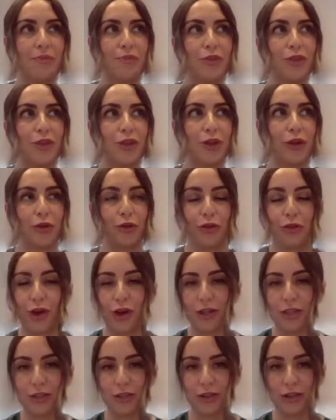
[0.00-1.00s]
your
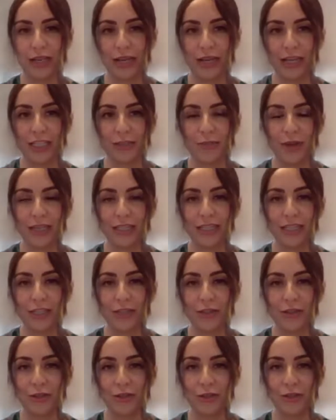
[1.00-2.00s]
thoughts on
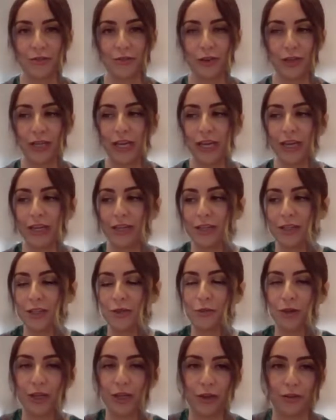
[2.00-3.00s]
expectations for candidates
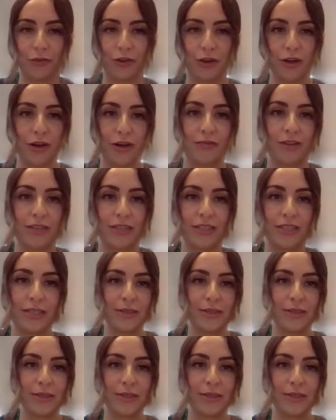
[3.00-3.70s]
running for office.